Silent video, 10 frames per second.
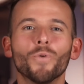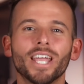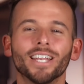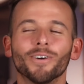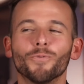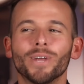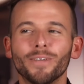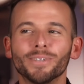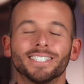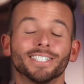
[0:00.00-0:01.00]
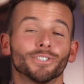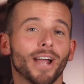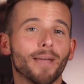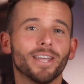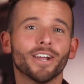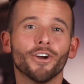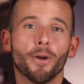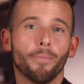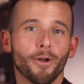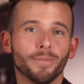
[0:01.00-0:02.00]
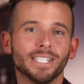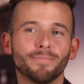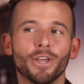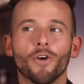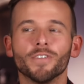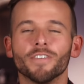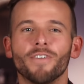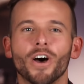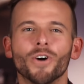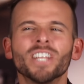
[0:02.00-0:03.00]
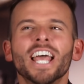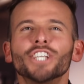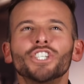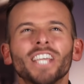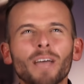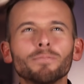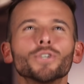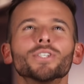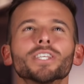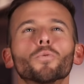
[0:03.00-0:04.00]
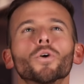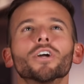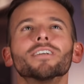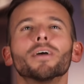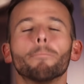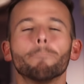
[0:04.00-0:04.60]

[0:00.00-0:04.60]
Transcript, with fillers: When Whitney was describing her apartment to me over the phone, she kept using the word